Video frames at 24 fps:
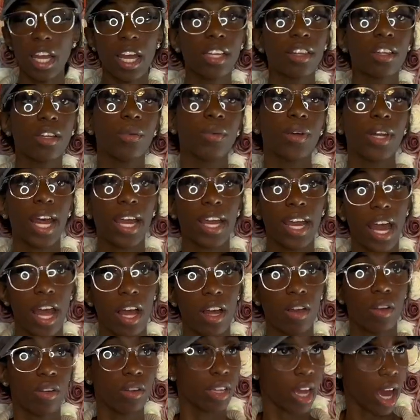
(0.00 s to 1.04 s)
like the one I got
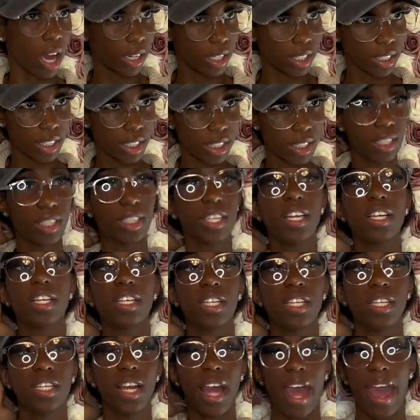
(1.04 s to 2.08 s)
on, y'all. This is
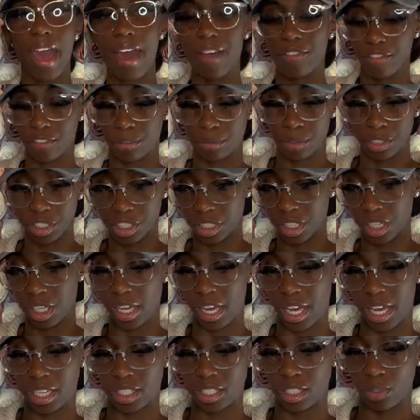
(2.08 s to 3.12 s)
a hat from Shein
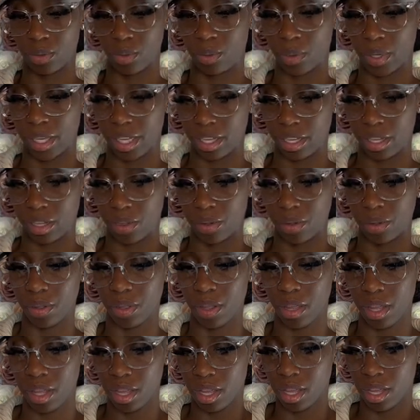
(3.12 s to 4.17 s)
as well.
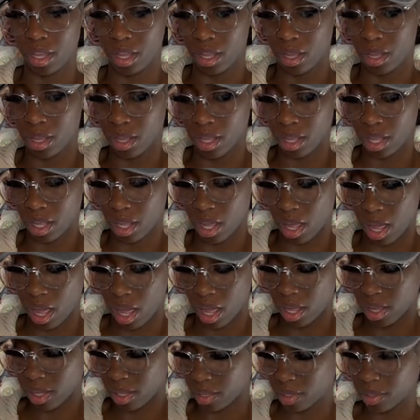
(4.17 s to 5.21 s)

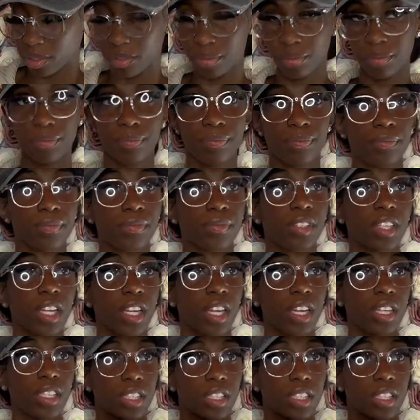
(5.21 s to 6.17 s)
Um, and